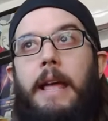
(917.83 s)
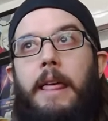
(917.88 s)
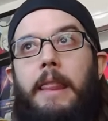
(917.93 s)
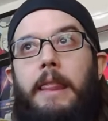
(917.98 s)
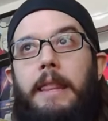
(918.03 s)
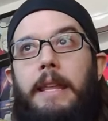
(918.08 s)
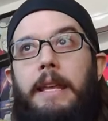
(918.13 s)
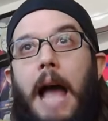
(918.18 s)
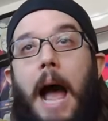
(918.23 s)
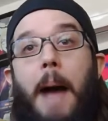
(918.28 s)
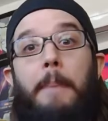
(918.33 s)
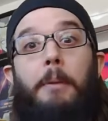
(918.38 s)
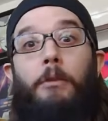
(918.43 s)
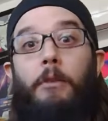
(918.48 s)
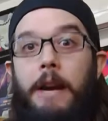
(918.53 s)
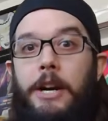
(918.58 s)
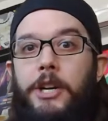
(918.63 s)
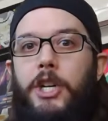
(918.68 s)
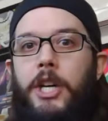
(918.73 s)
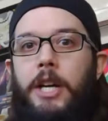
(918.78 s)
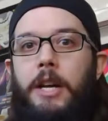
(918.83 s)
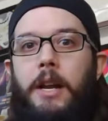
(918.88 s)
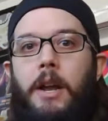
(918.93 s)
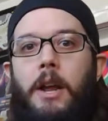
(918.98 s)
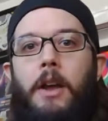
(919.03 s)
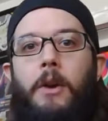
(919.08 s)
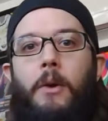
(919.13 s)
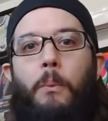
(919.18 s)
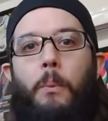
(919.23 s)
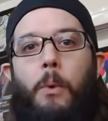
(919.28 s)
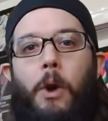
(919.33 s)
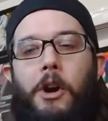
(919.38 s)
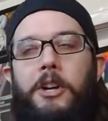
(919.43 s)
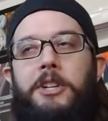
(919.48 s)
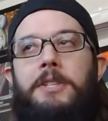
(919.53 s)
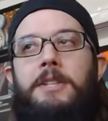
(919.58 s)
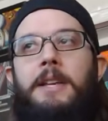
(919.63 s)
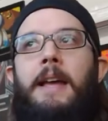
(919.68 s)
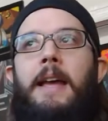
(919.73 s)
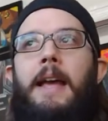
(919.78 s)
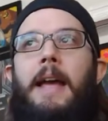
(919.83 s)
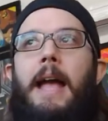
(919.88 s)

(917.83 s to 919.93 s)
and the operation works.